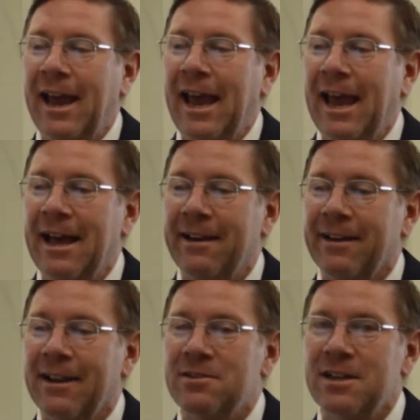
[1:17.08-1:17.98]
and
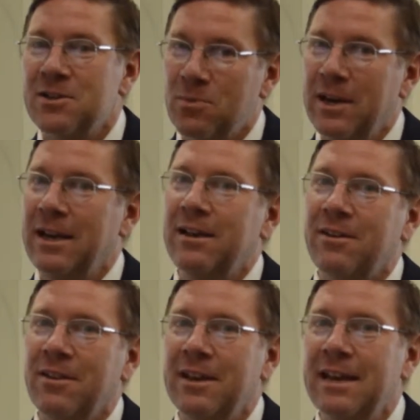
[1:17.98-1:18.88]
unless that's written
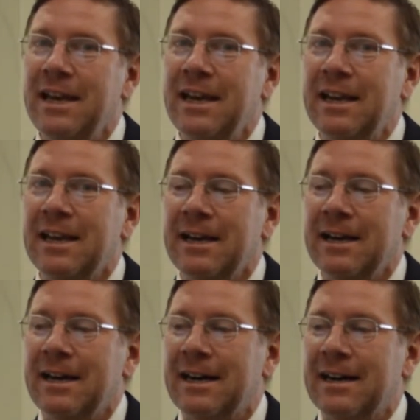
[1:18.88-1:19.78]
into the deed,
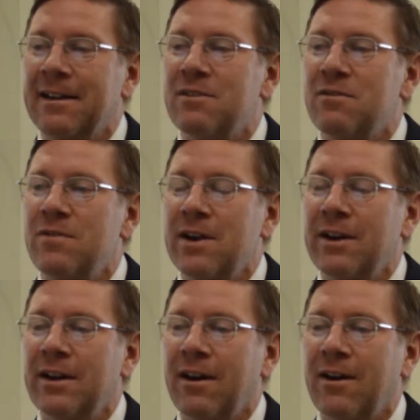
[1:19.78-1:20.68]
that's
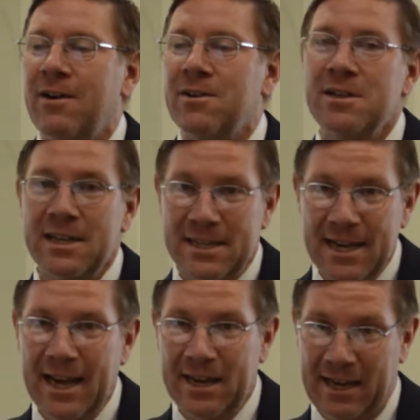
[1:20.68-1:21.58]
very hard to
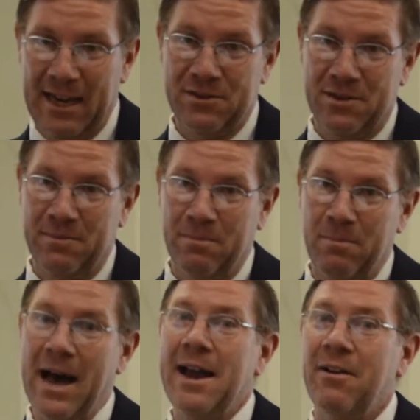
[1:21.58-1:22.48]
detect as a
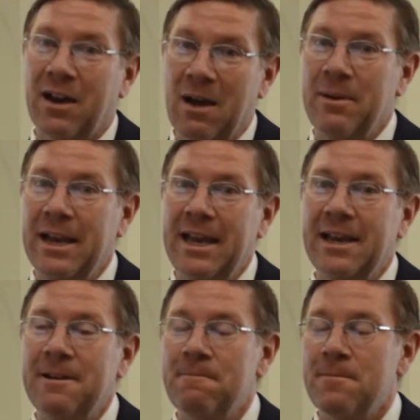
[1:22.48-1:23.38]
buyer coming in,